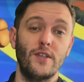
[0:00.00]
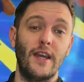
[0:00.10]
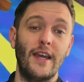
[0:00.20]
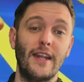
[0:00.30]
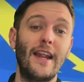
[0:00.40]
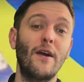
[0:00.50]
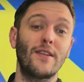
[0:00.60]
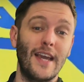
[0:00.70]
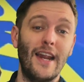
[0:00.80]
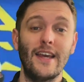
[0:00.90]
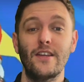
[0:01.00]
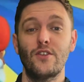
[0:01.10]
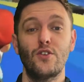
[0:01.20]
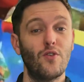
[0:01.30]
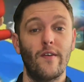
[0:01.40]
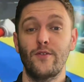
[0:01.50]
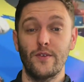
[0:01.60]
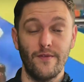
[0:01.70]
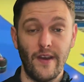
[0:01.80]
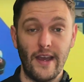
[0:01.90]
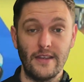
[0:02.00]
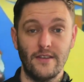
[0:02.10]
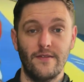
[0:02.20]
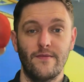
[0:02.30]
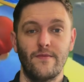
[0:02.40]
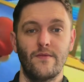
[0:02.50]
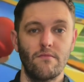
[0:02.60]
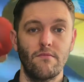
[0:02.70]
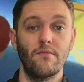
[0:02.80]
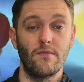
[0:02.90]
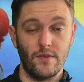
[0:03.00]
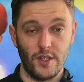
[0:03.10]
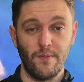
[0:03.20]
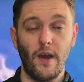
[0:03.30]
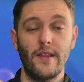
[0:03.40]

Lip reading: it had allowed Kellett to drive to his affairs. Despite